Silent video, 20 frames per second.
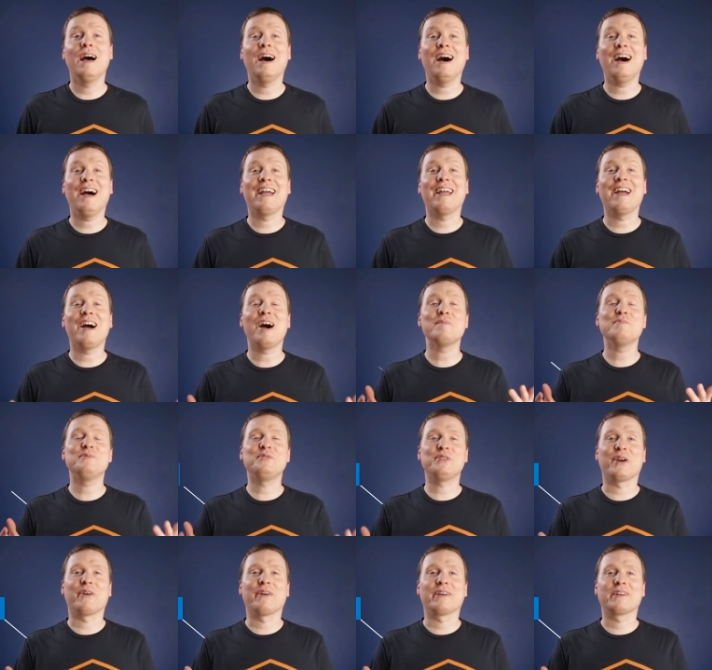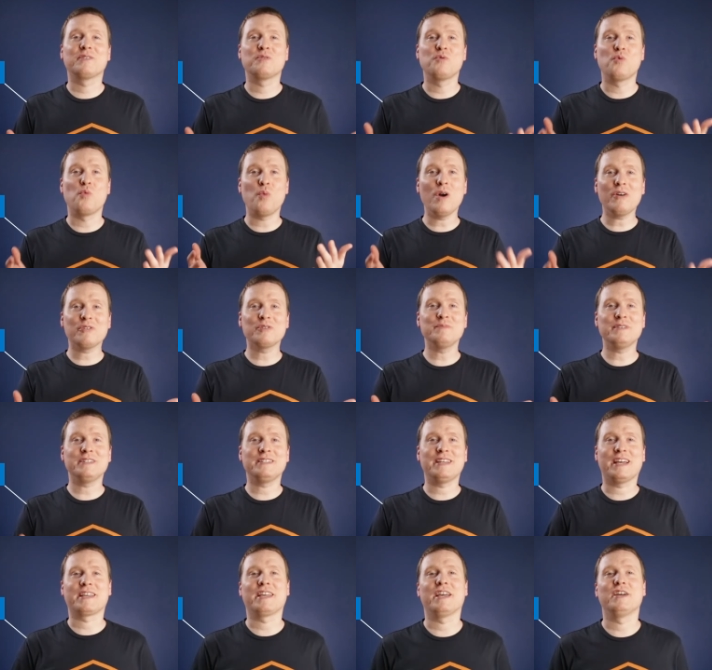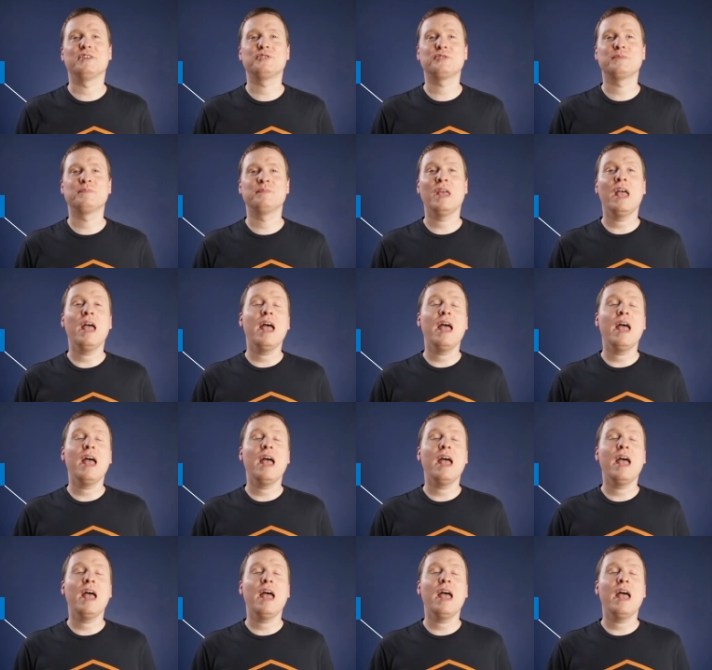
Hi, I'm Derek. Welcome to Tech Edge.